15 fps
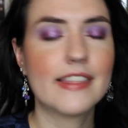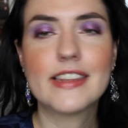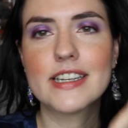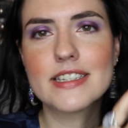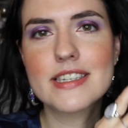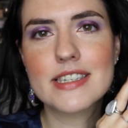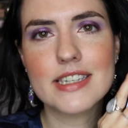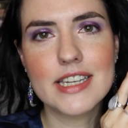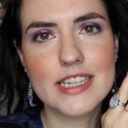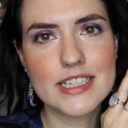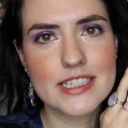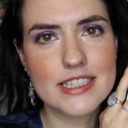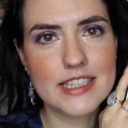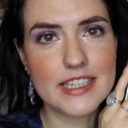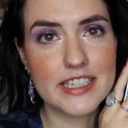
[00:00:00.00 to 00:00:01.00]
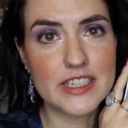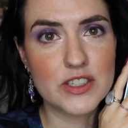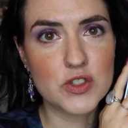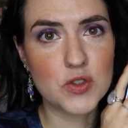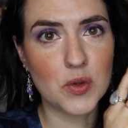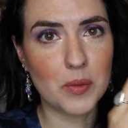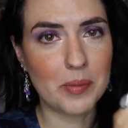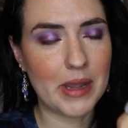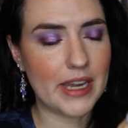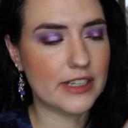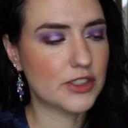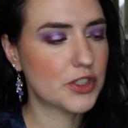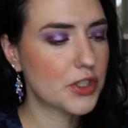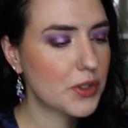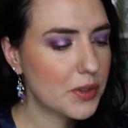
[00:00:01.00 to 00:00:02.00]
This is the
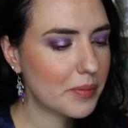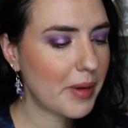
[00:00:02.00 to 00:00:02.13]
Solmane 2